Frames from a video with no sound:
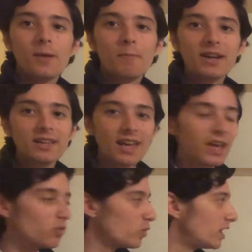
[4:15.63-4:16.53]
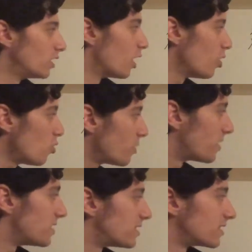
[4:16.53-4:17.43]
But again, we know
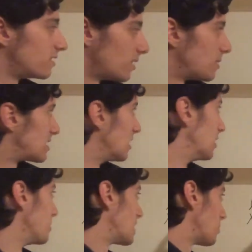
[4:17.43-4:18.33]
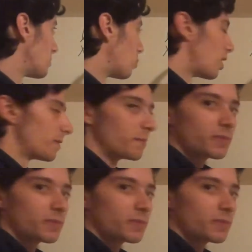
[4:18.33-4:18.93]
that this exhibits the limit that we want.